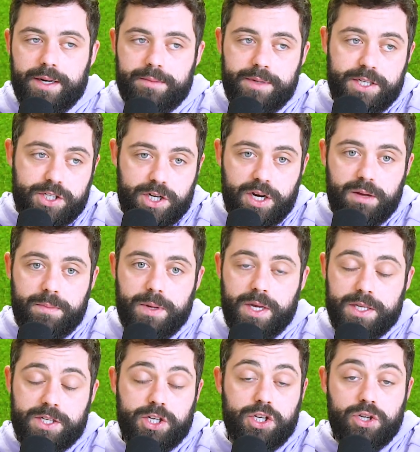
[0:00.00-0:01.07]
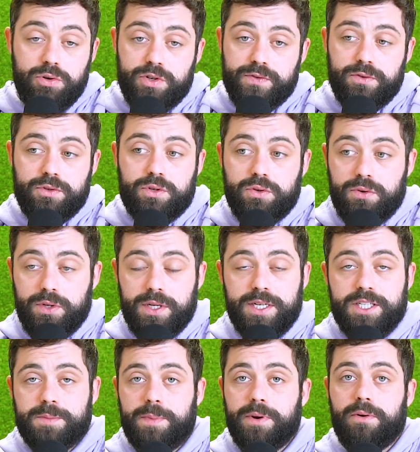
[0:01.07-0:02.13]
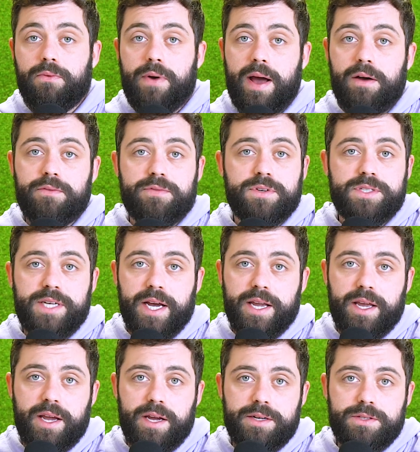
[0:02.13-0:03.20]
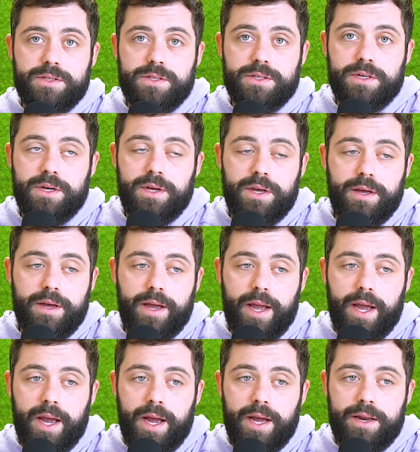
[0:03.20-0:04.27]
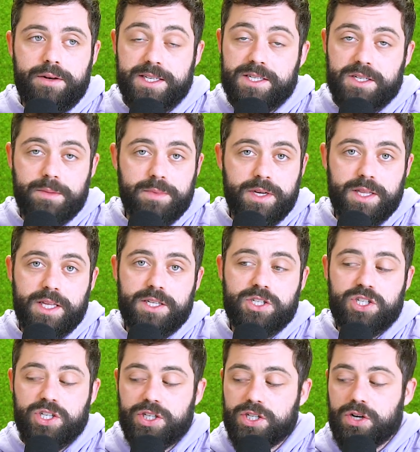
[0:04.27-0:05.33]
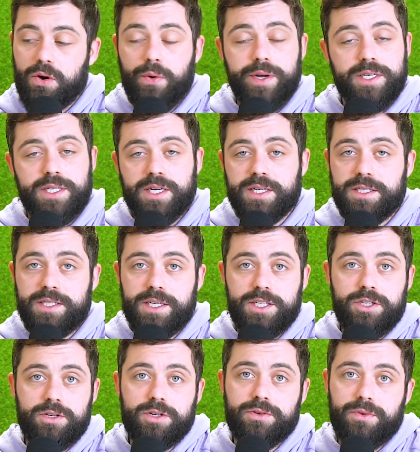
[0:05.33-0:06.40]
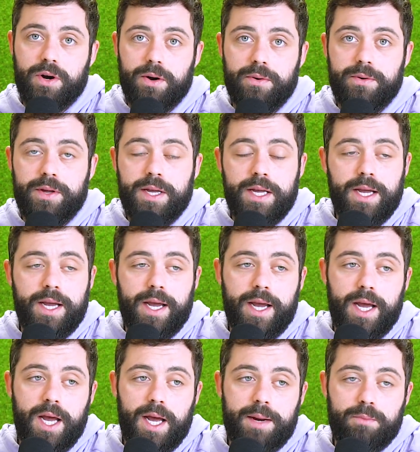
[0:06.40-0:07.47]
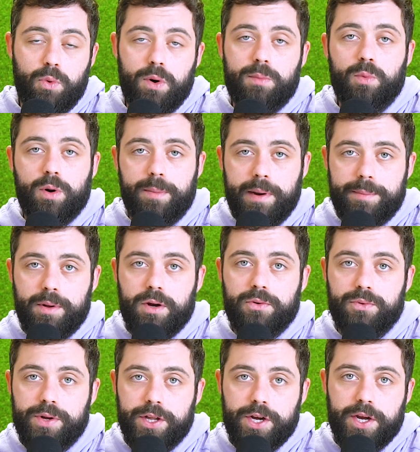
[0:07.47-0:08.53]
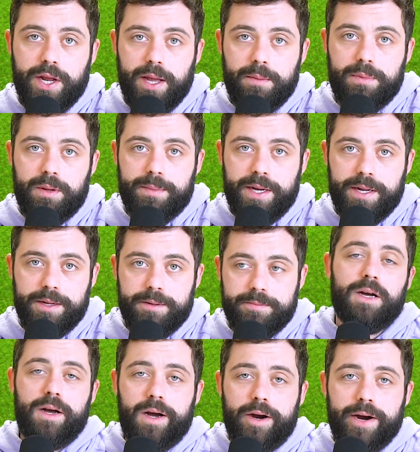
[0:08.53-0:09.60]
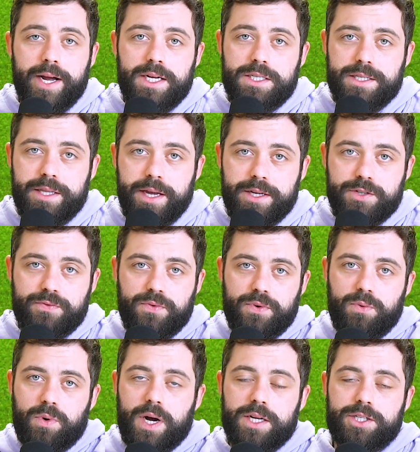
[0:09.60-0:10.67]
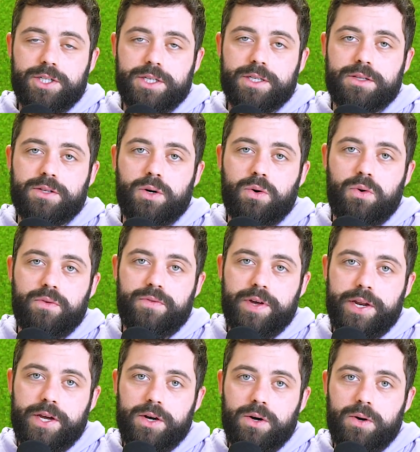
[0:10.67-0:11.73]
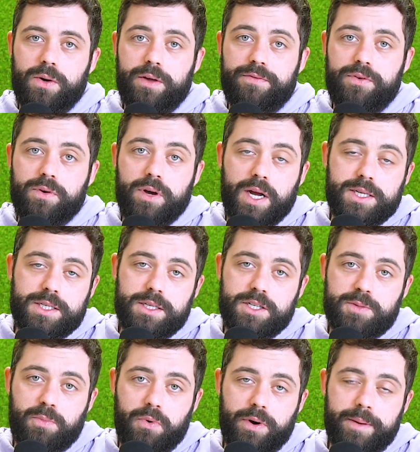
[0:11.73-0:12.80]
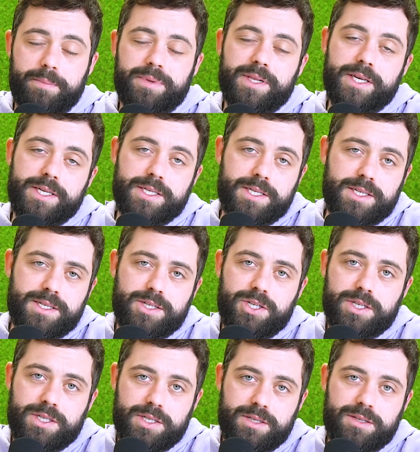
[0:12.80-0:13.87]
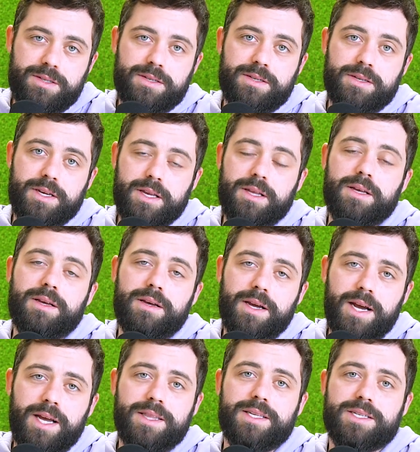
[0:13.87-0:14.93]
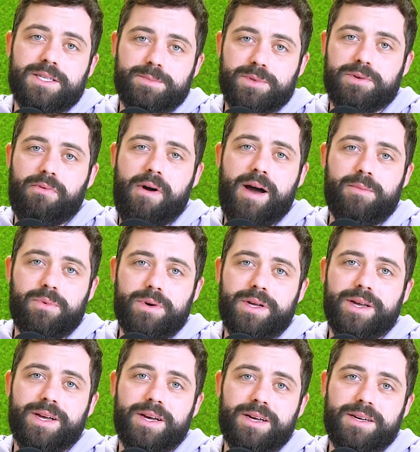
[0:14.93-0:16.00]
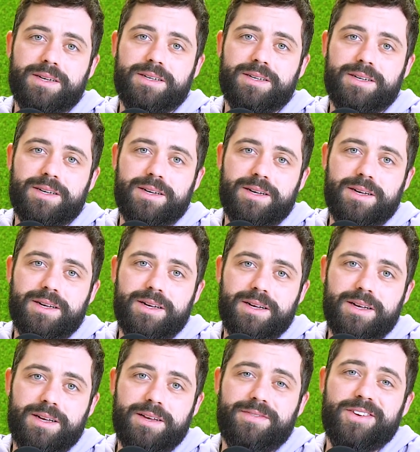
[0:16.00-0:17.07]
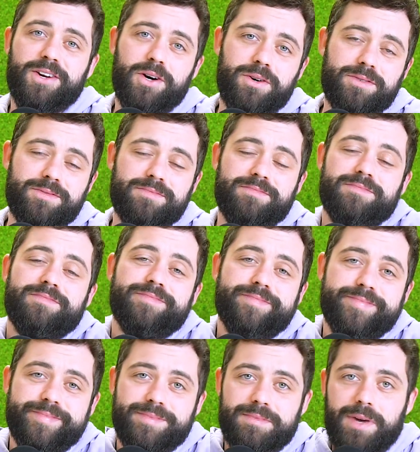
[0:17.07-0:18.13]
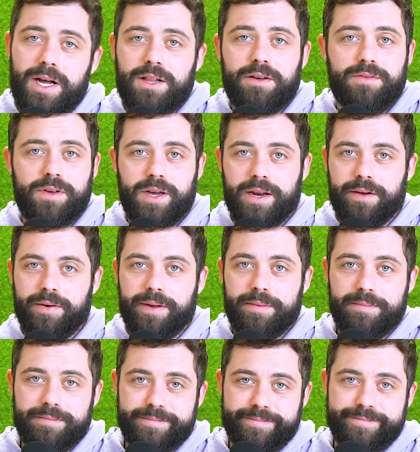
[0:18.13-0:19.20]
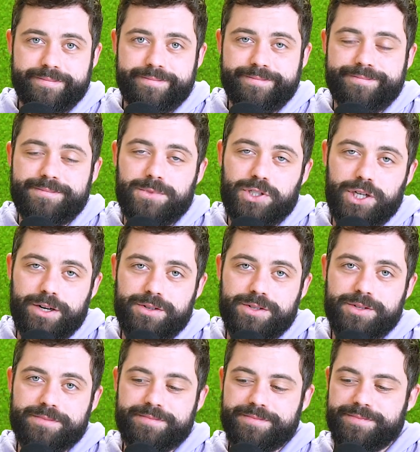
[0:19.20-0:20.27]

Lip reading: It's a useful tool. It's been around for decades, and it's something that's just going to continue to grow, and more people are really going to implement it. All right, guys, thanks for watching the whole video. If you got to this point, please just hit the subscribe, will ya? If you don't, I love you anyway. Cheers.